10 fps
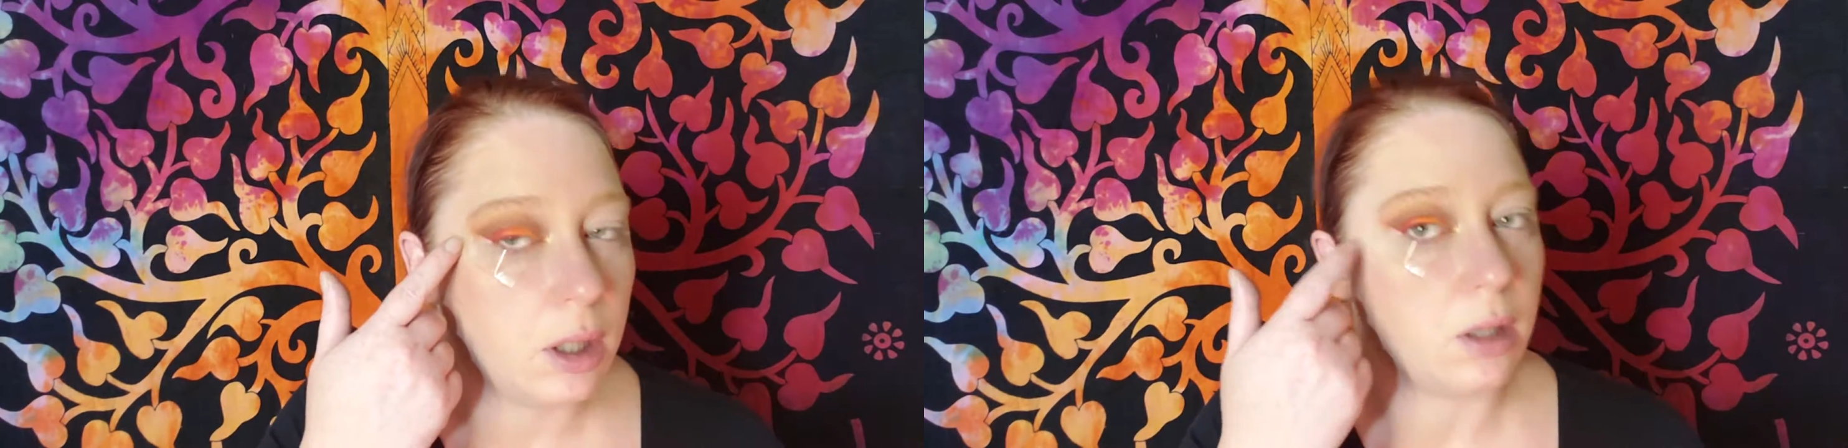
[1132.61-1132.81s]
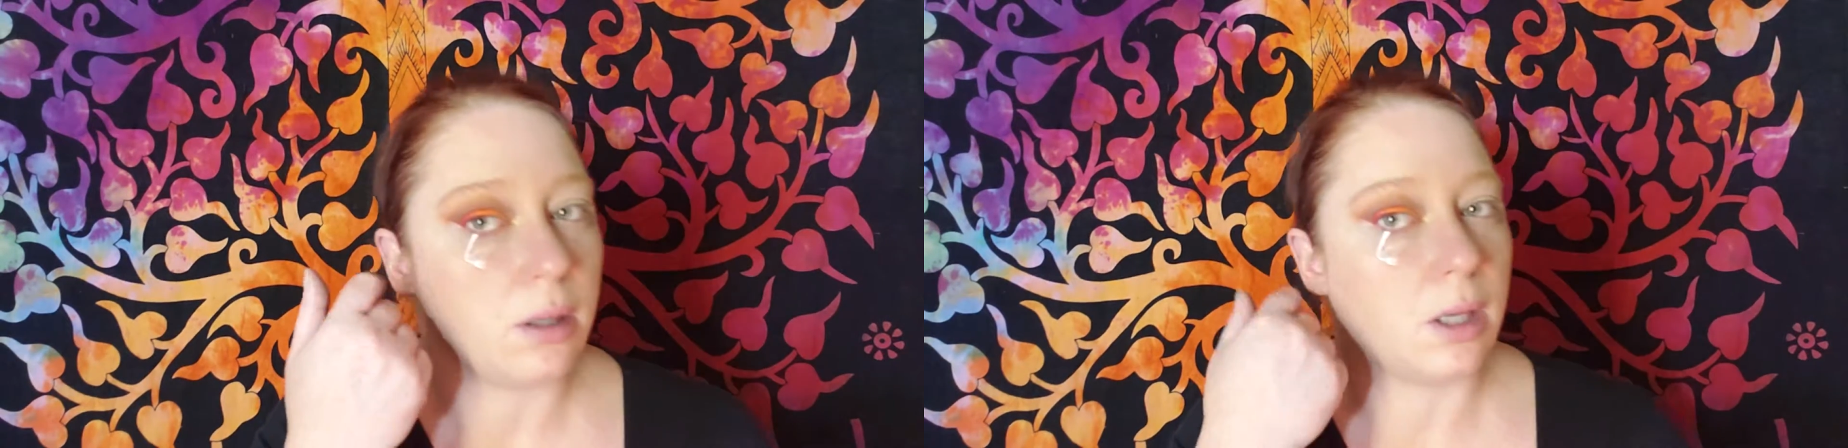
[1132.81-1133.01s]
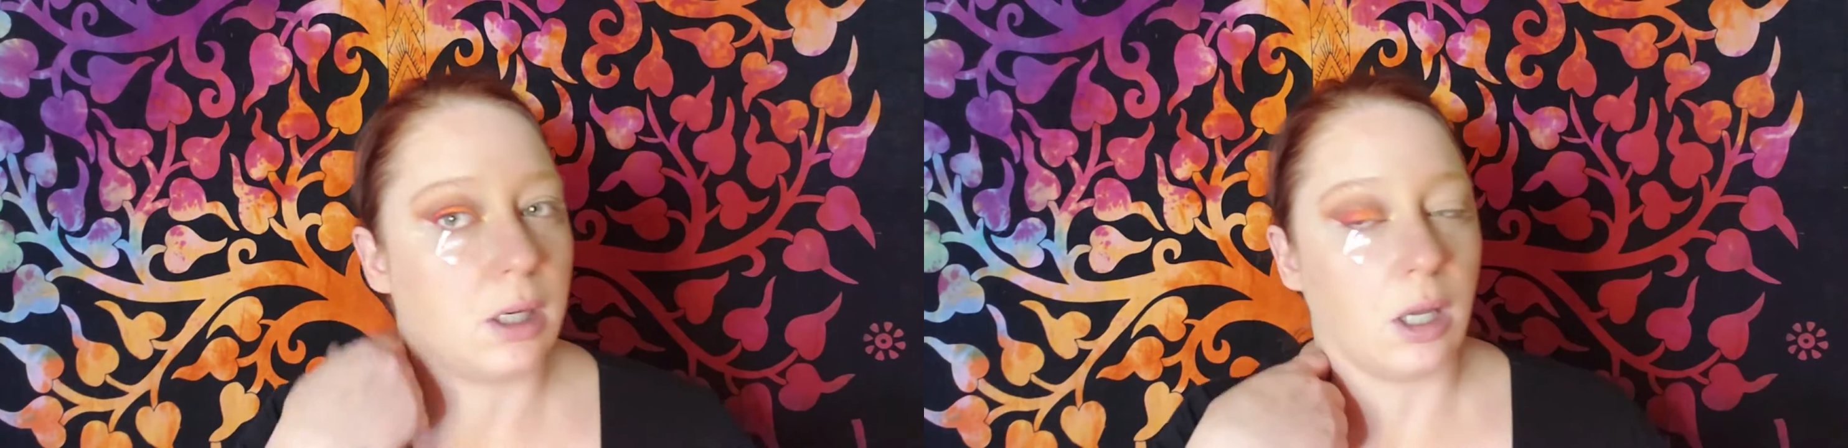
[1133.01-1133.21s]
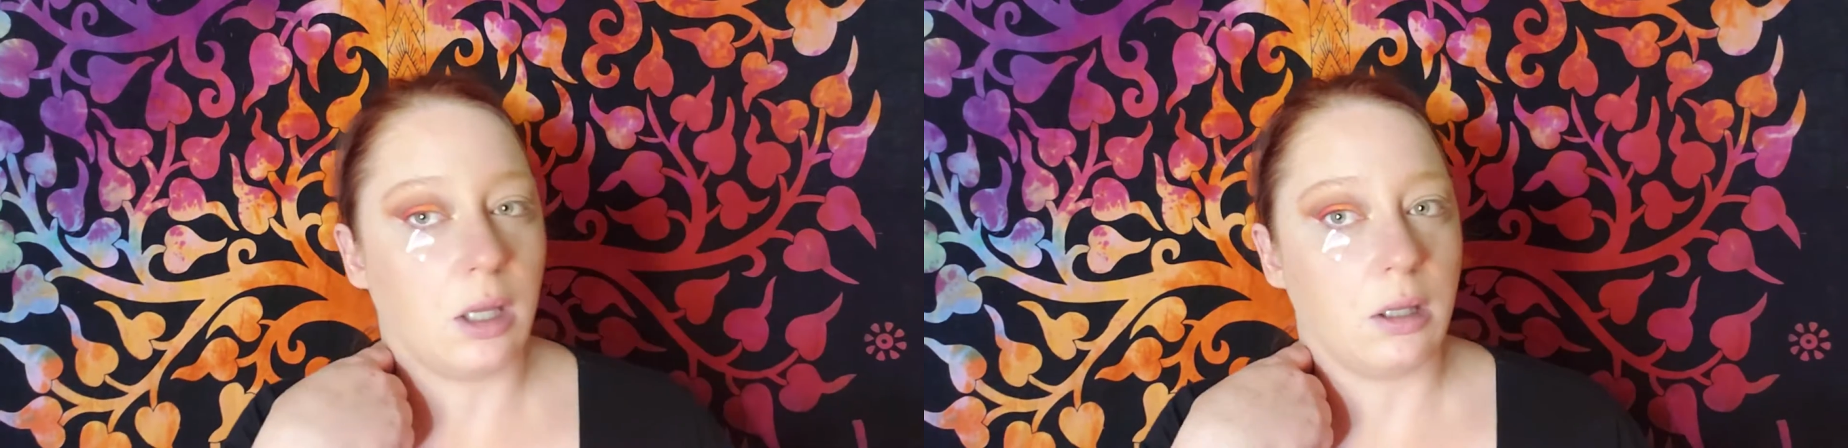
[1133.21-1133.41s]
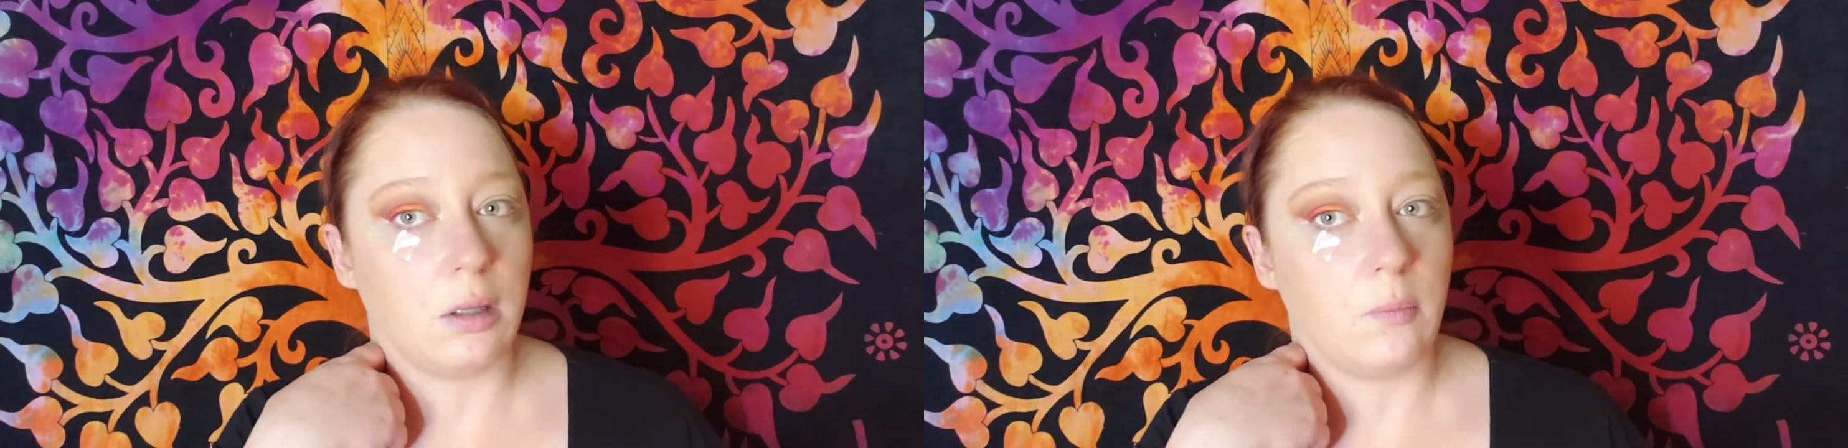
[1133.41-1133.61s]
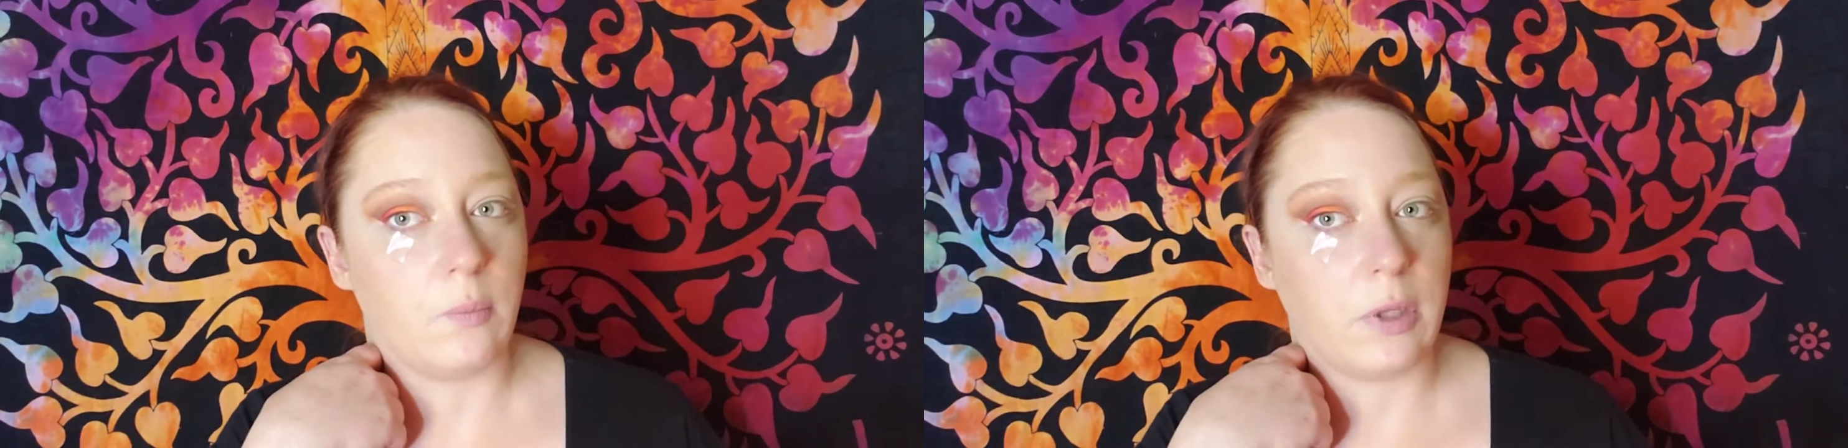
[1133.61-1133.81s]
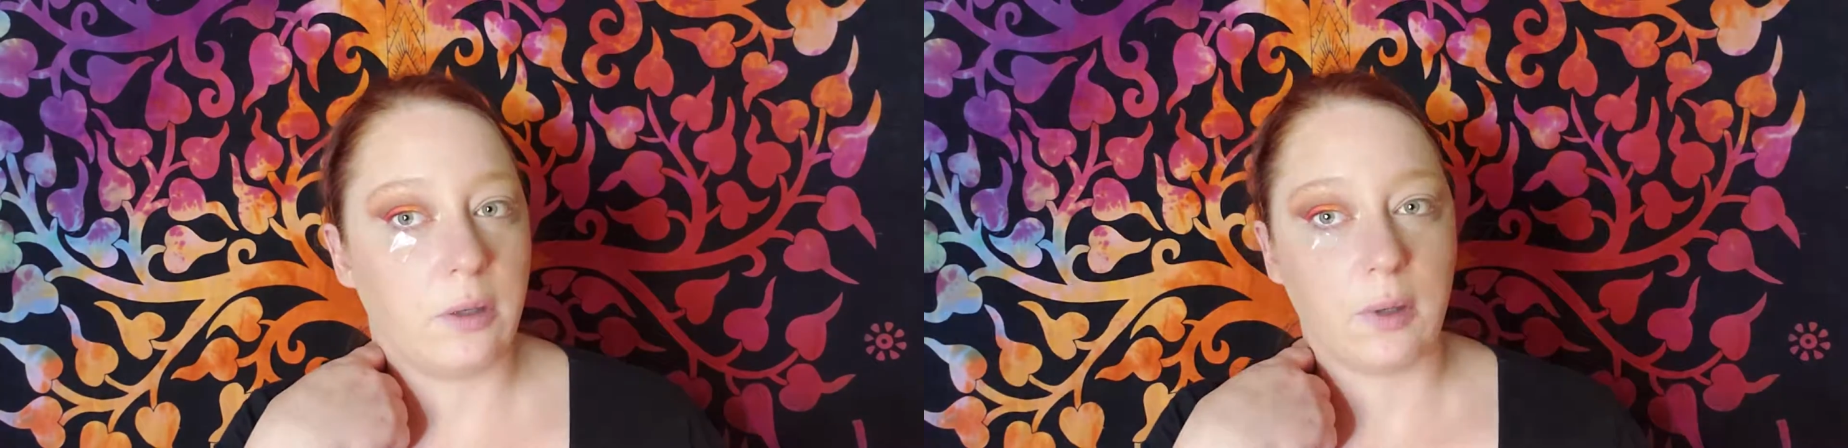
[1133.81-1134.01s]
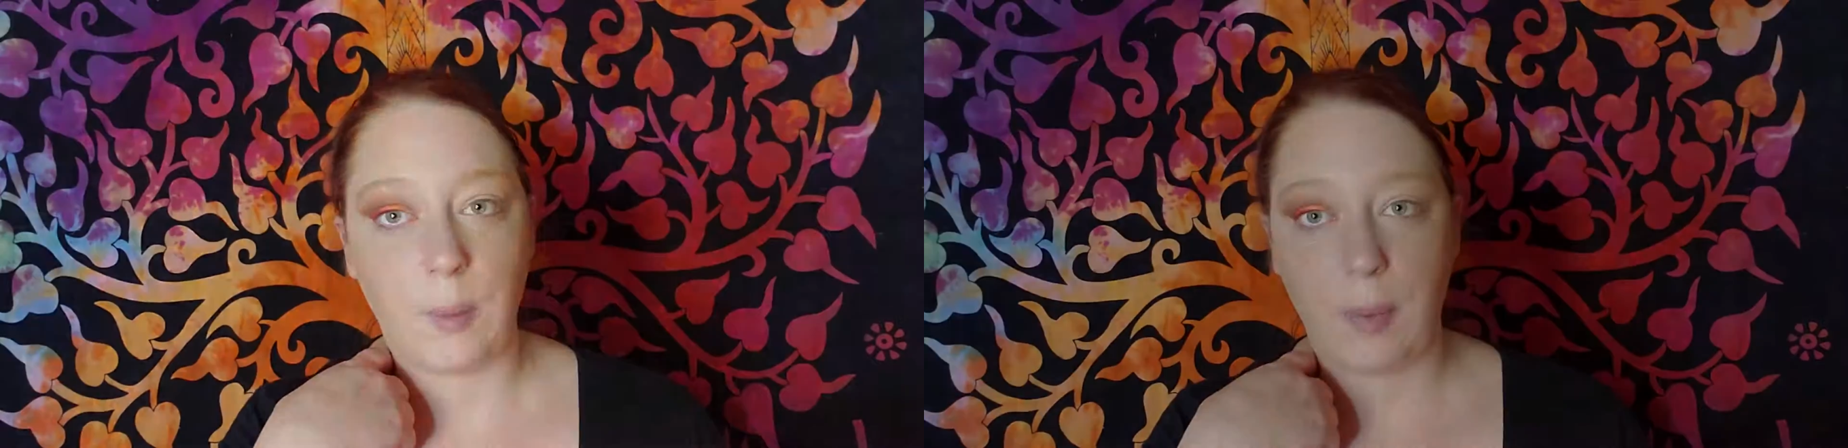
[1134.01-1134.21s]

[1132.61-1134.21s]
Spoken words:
And then I'll be right